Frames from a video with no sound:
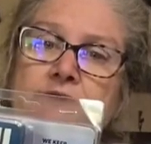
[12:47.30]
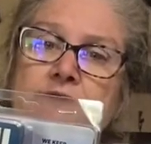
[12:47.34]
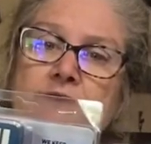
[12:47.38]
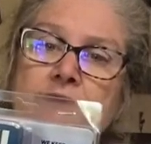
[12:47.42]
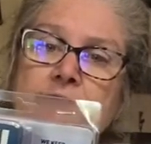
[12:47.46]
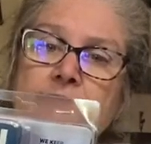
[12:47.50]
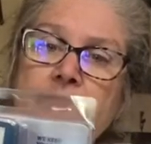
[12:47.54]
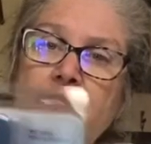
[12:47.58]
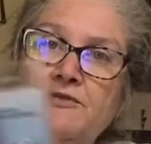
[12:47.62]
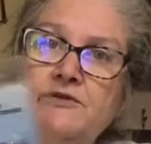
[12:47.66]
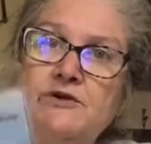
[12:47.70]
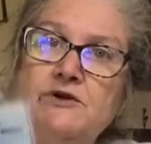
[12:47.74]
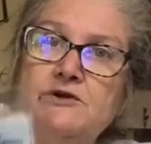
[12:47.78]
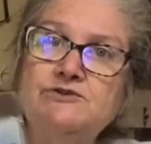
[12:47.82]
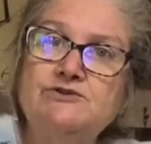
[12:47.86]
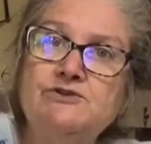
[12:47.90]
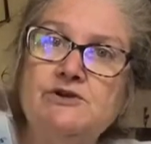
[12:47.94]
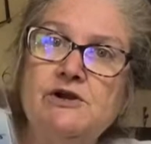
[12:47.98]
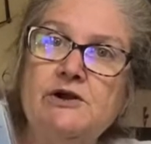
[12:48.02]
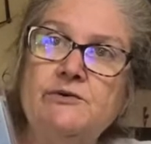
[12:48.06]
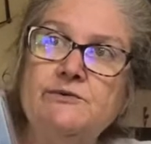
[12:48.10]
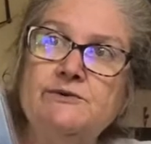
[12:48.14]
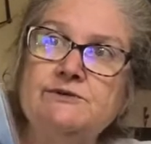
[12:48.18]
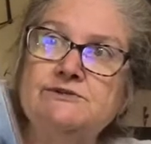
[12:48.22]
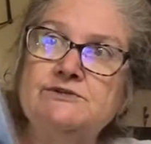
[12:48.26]
But those are
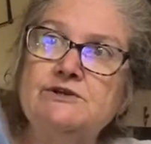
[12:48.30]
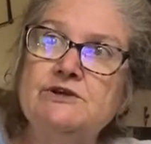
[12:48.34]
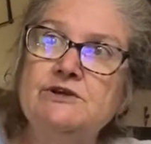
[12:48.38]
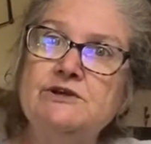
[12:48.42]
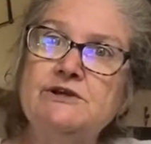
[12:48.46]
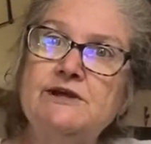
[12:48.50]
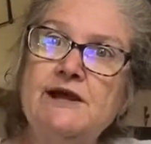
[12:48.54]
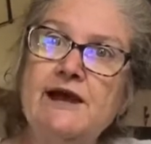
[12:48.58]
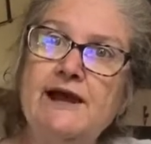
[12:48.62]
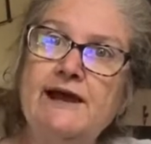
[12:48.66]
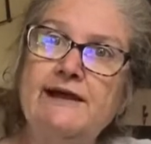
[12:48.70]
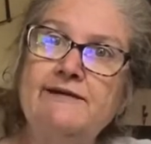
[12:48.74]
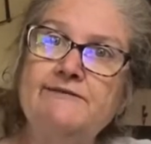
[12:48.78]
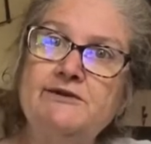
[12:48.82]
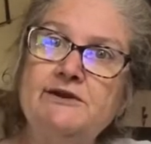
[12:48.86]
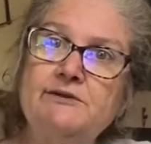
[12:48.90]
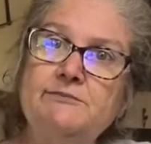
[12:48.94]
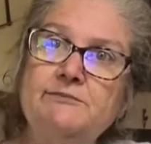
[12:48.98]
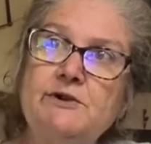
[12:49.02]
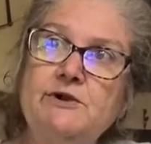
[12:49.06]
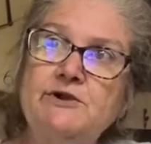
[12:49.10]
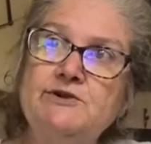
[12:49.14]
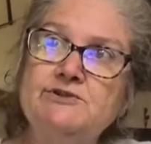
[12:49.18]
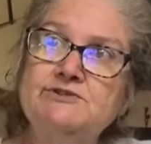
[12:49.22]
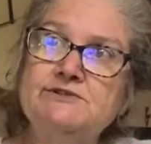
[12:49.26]
always good to have in
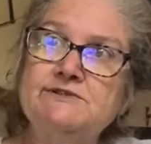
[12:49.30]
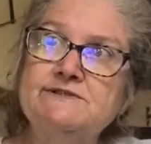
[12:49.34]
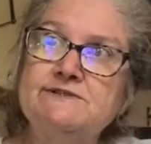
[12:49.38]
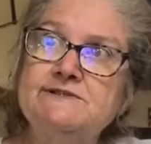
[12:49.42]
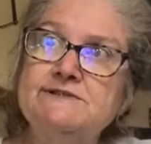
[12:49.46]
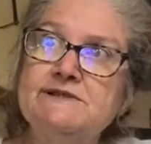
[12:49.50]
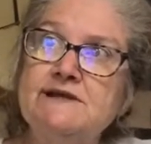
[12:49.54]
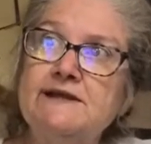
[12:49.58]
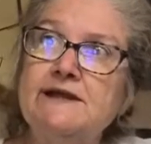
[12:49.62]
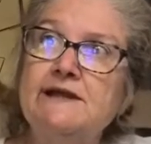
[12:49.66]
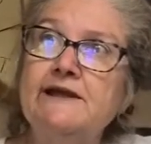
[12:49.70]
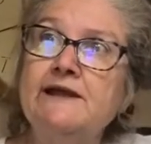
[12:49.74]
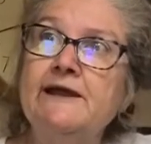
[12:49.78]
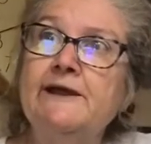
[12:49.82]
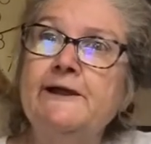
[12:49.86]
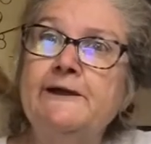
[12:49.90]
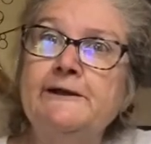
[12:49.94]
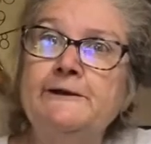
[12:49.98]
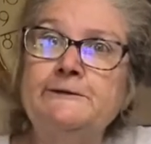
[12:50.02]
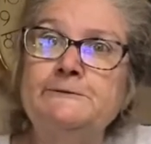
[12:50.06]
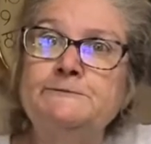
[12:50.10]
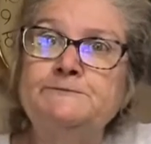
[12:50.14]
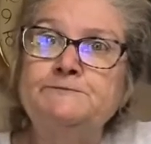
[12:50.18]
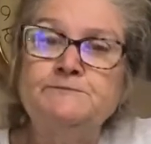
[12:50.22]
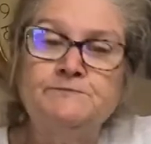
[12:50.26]
emergency.
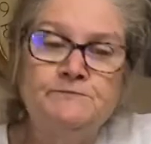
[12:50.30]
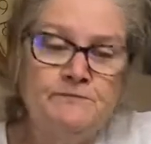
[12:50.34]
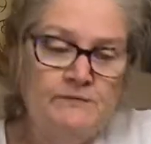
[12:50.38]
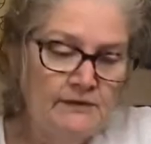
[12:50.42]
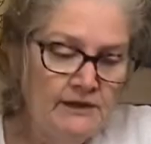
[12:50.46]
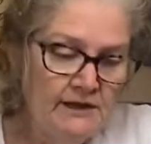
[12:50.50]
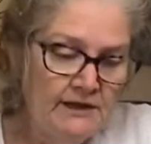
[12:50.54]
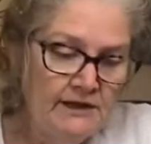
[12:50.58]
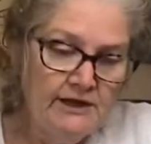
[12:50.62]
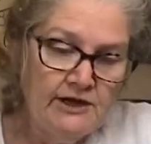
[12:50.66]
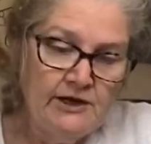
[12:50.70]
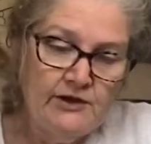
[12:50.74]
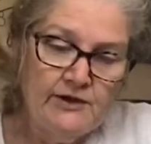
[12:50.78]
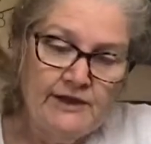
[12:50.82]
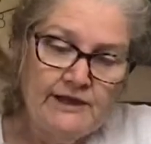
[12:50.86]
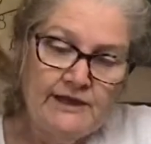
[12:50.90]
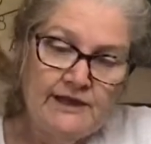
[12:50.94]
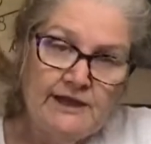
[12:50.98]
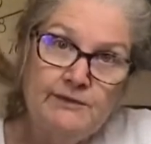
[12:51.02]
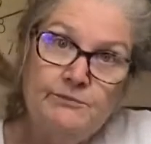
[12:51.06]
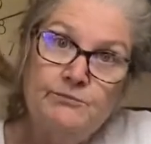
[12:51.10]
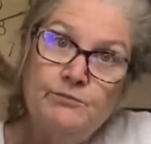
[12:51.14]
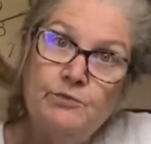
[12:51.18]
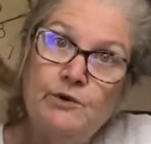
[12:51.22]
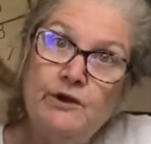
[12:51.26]
You know, I
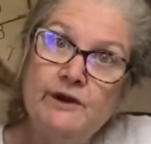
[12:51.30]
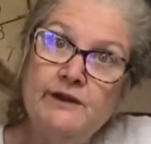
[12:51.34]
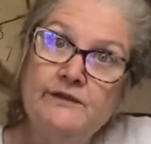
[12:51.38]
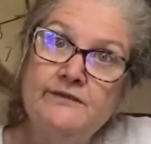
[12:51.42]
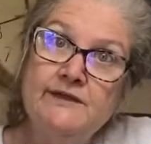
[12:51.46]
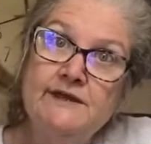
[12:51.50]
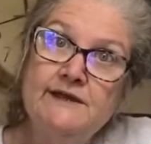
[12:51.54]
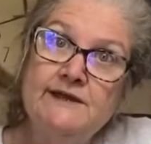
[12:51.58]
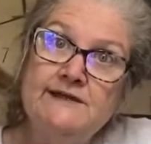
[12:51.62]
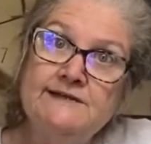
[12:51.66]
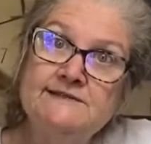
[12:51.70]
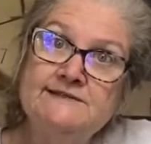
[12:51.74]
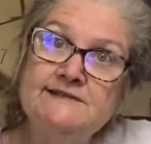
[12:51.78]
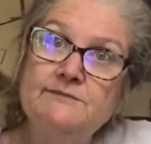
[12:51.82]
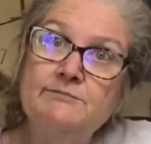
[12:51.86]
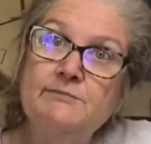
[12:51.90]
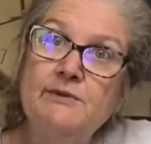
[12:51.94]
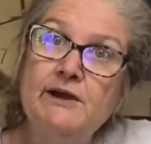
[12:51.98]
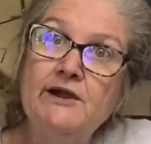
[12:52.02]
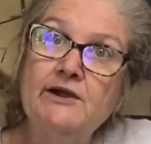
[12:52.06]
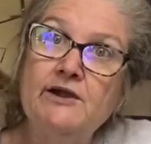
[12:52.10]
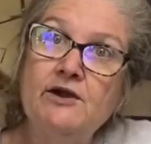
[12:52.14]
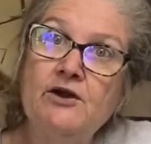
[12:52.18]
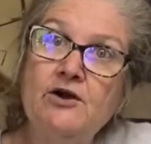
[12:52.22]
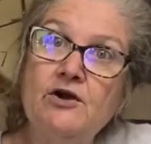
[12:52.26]
keep one of these in
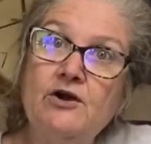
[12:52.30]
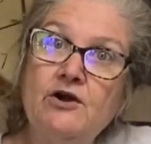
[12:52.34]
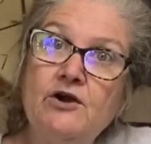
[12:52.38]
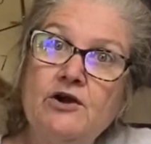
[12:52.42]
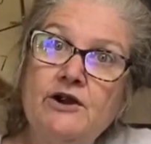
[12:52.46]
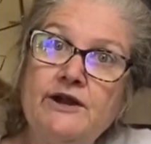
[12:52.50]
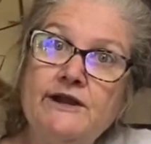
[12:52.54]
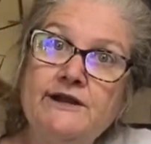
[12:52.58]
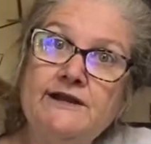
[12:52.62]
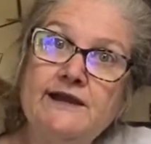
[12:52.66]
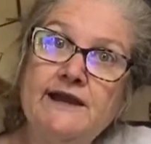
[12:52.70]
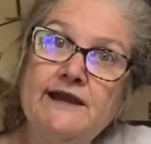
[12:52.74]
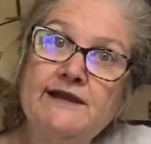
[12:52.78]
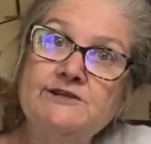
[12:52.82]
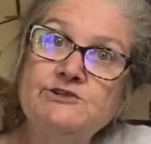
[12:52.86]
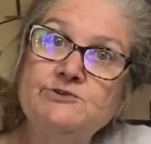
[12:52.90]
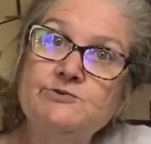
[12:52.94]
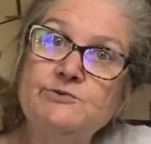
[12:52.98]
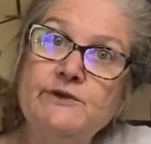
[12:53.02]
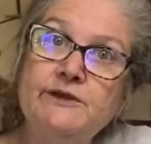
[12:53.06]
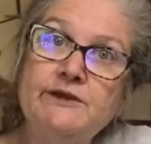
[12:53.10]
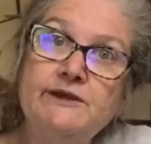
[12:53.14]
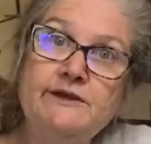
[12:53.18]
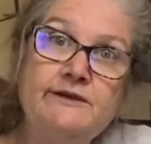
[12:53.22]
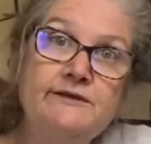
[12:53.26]
my car in case
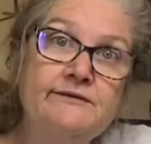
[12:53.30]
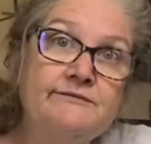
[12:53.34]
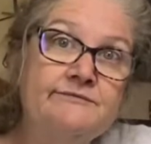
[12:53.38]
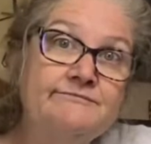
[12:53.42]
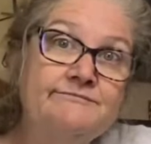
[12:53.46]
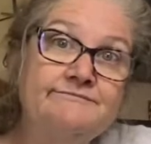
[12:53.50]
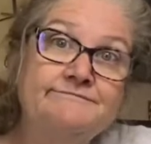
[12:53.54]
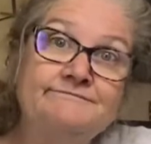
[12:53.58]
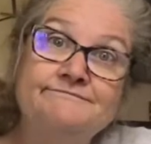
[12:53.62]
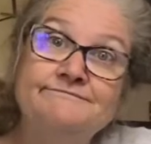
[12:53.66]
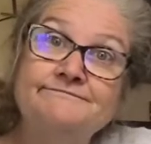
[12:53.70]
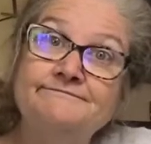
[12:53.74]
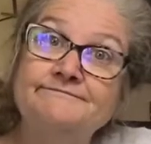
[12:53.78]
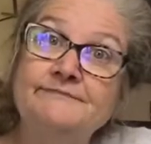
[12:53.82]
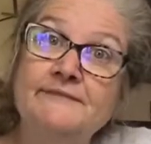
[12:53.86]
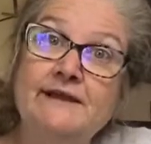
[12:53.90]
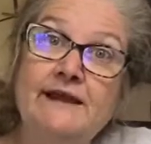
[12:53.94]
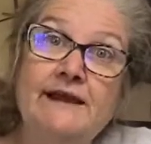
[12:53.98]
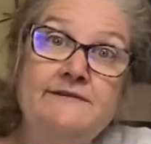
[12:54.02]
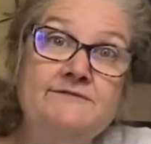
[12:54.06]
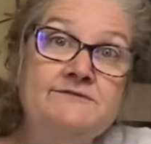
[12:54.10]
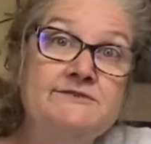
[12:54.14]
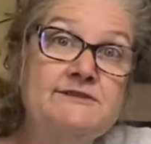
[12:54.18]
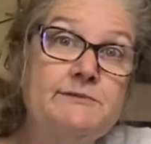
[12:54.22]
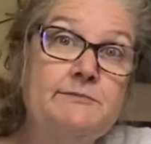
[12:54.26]
we
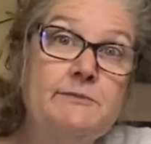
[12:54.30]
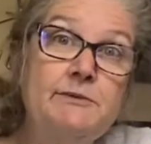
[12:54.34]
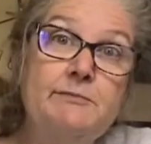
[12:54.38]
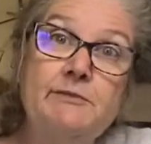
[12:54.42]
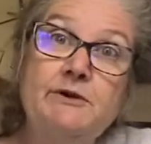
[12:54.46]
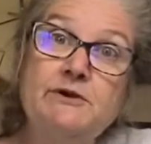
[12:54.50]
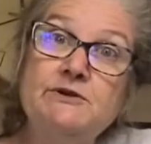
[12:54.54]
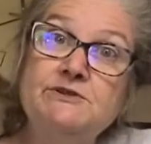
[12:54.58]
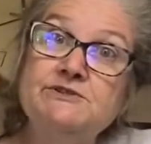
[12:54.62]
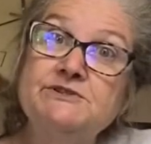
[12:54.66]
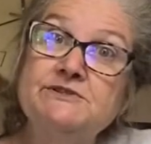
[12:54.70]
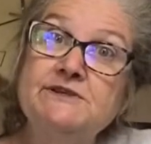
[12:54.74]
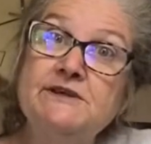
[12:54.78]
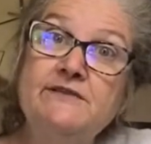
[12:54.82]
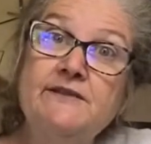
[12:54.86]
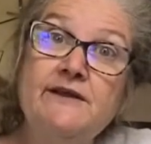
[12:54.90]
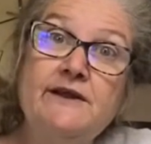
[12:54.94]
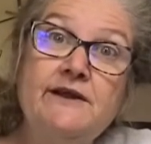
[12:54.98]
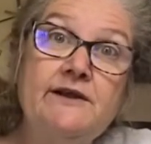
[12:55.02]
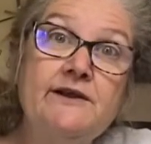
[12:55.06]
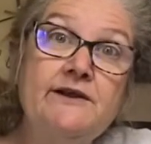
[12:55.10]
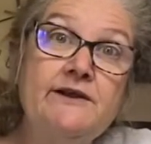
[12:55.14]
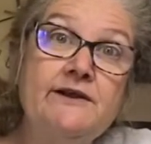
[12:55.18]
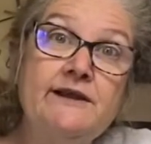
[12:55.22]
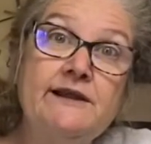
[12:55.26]
have some emergency
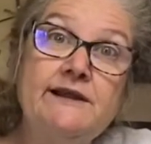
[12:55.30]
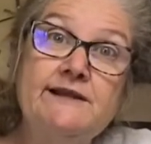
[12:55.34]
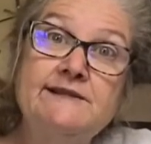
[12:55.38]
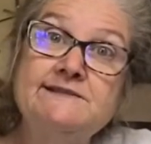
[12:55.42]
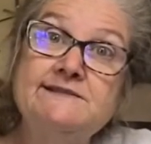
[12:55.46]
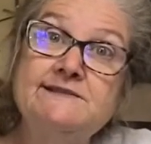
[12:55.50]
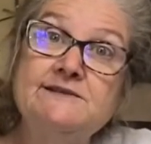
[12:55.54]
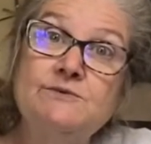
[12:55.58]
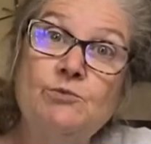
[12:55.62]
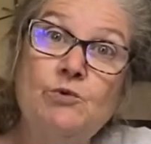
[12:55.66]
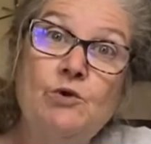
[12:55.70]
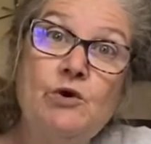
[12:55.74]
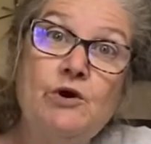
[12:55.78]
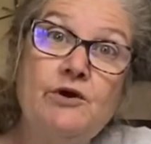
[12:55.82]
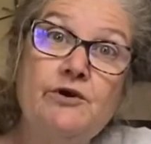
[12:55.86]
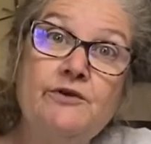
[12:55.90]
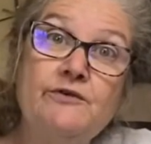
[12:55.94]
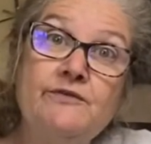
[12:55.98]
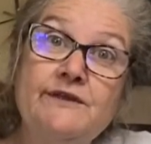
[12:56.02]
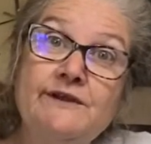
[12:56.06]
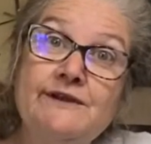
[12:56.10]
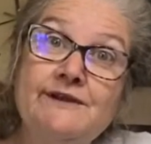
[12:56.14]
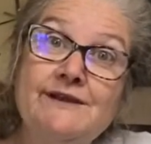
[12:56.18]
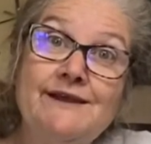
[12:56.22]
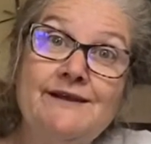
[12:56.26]
there and need some water
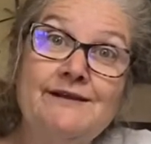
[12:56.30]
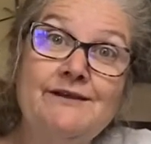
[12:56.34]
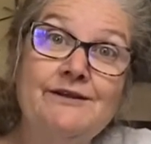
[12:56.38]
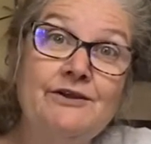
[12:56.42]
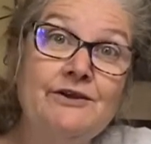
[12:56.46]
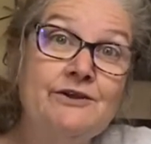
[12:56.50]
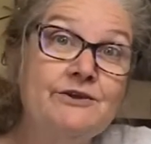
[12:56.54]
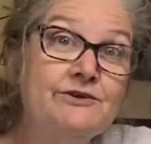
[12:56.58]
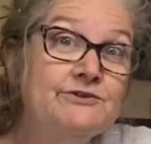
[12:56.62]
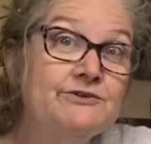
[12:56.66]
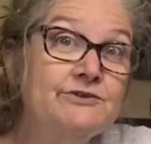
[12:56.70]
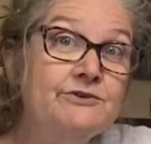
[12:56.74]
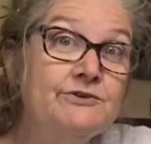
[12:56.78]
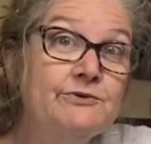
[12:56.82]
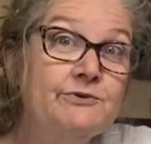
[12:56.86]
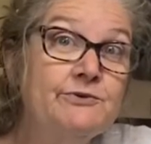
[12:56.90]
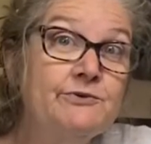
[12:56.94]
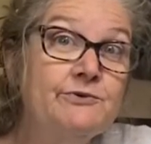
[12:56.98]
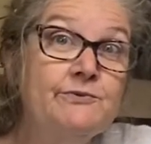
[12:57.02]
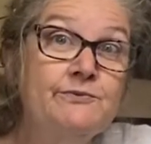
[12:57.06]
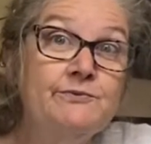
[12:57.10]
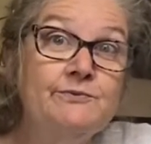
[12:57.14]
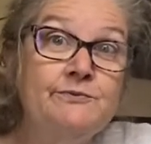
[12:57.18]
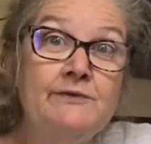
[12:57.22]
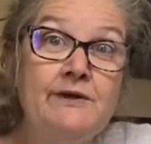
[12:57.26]
that doesn't look
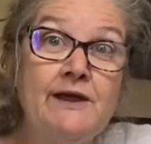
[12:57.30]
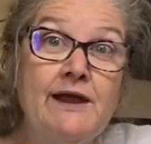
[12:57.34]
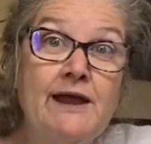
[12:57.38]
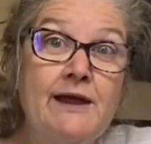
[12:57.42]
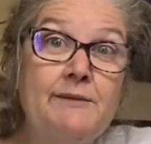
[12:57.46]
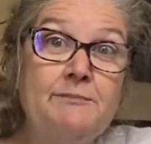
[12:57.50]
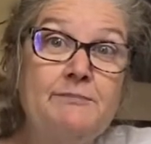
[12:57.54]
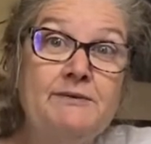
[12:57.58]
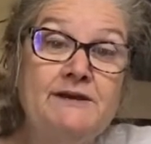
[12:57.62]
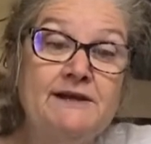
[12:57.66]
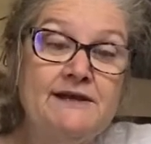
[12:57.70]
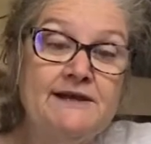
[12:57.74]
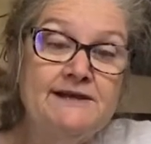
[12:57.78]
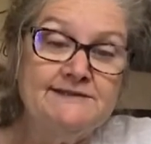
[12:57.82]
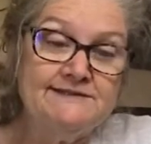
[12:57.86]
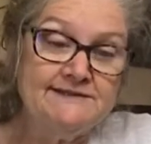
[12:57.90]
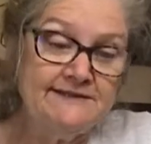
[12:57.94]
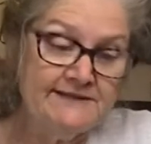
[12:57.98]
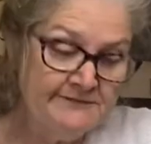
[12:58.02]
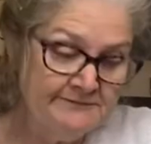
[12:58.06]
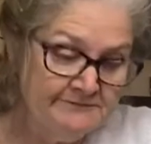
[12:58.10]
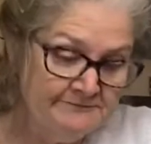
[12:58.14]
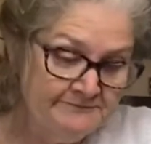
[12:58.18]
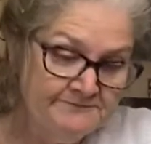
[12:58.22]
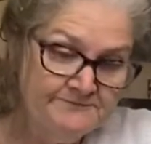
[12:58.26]
too
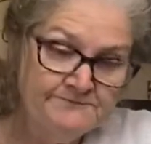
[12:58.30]
appetizing.